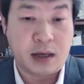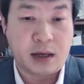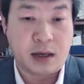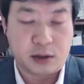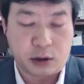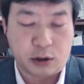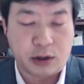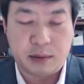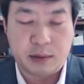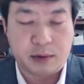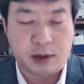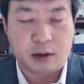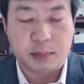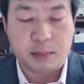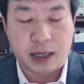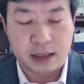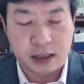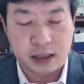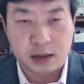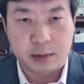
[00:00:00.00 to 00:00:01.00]
Sorry, not
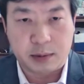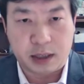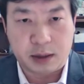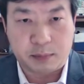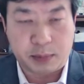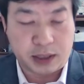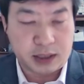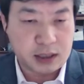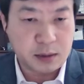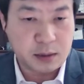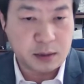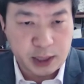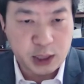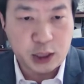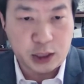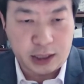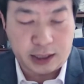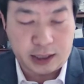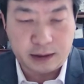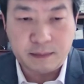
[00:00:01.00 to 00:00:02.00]
patent, but
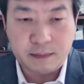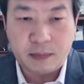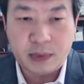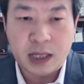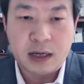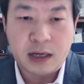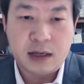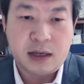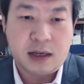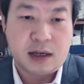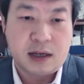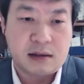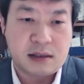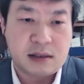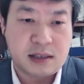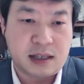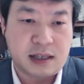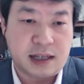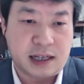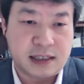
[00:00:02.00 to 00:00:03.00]
commissioning.
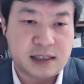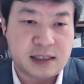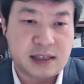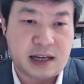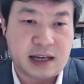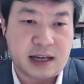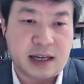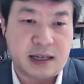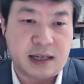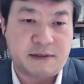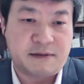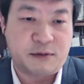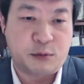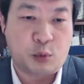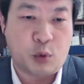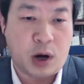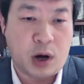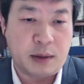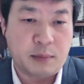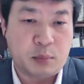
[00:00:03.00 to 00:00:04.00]
So let's say if
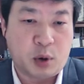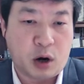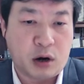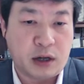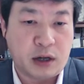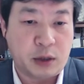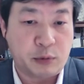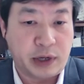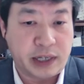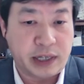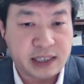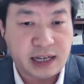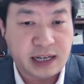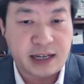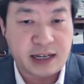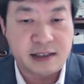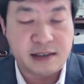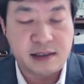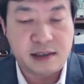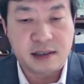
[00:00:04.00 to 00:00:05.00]
one party
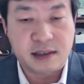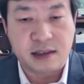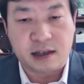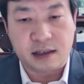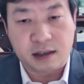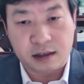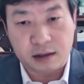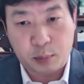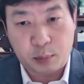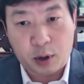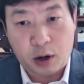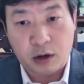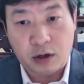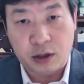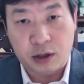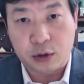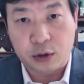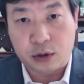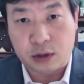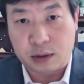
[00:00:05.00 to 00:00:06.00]
retains another
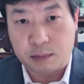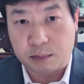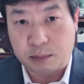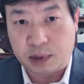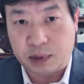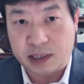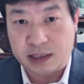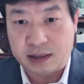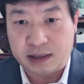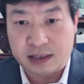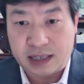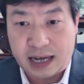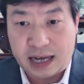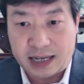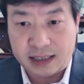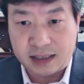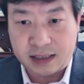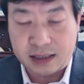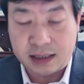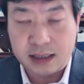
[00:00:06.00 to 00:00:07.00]
party to complete a
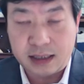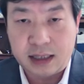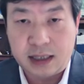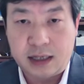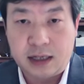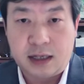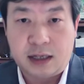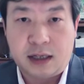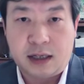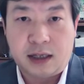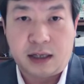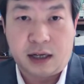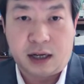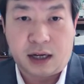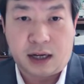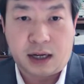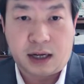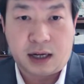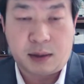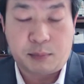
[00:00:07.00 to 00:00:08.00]
task,
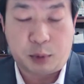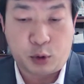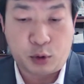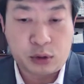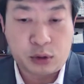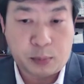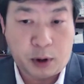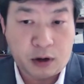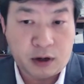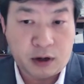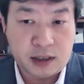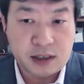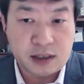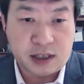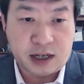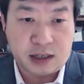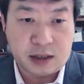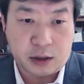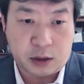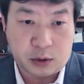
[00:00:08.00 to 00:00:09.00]
both parties
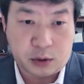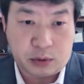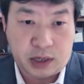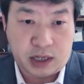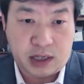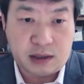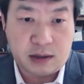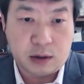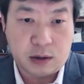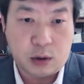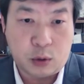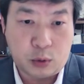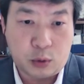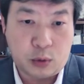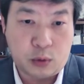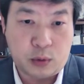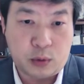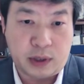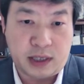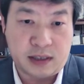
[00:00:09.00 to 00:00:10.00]
can agree
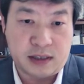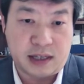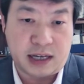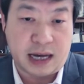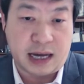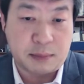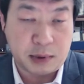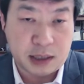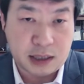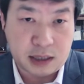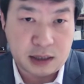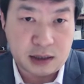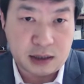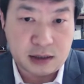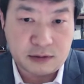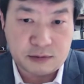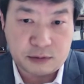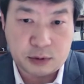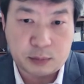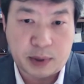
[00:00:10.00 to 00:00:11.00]
who is the applicant
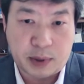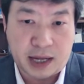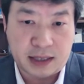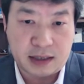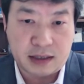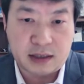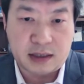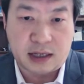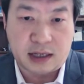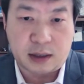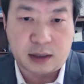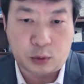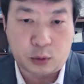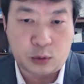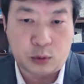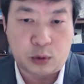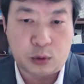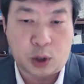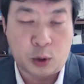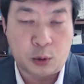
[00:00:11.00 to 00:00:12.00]
for patent and
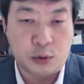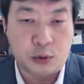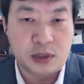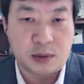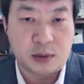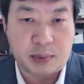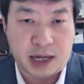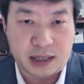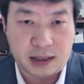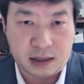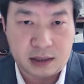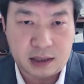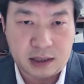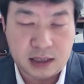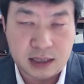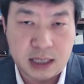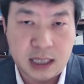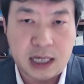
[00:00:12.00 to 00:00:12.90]
who owns the patent.